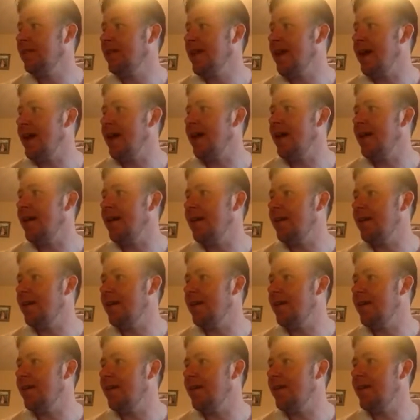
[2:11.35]
"Yeah,
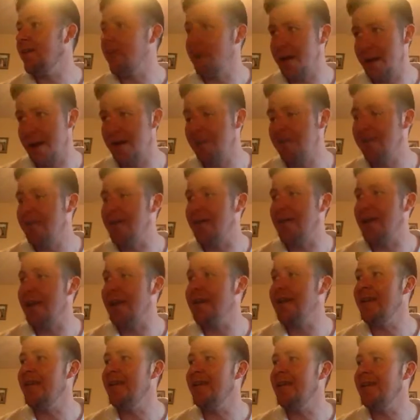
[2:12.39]
we own you
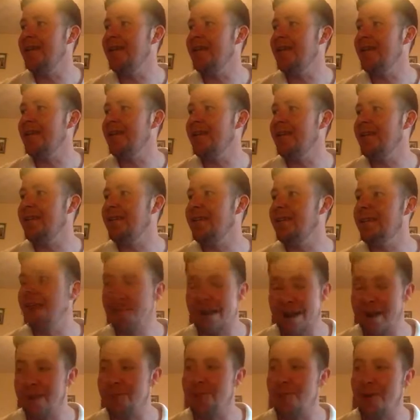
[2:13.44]
then."
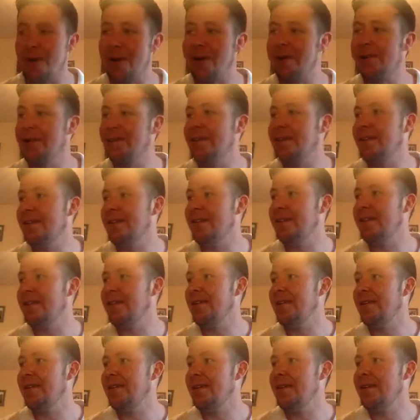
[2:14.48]
"Yeah, that's right."
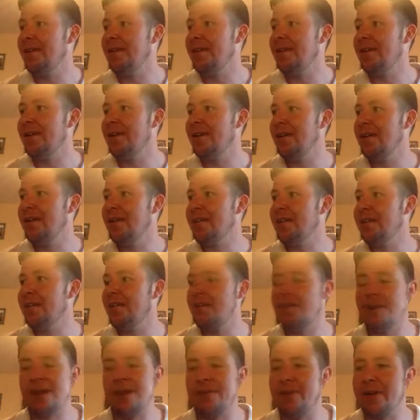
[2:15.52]

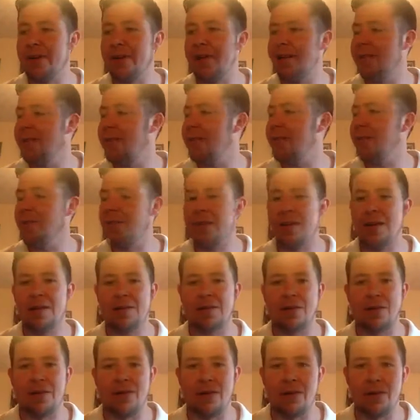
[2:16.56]
"So I'll never get to see my
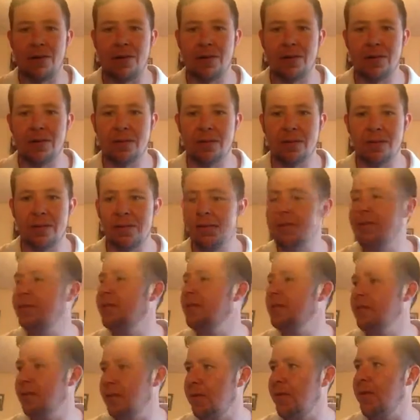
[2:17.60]
kids, not a lot."
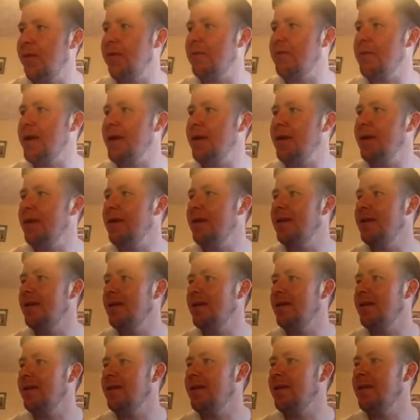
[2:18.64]
"You heard me."
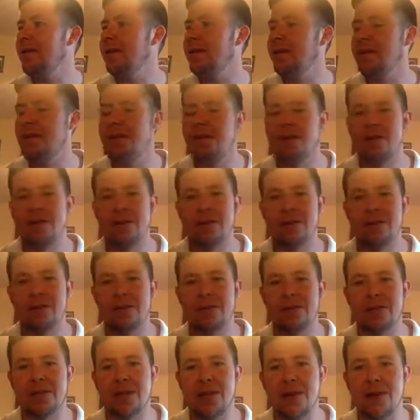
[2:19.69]

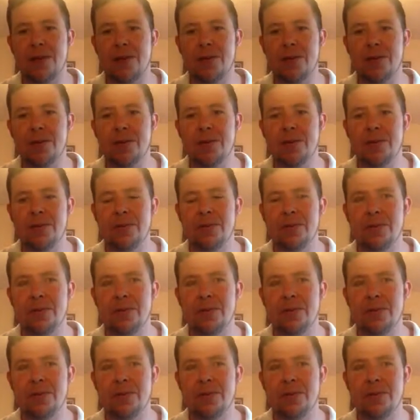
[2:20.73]
"So,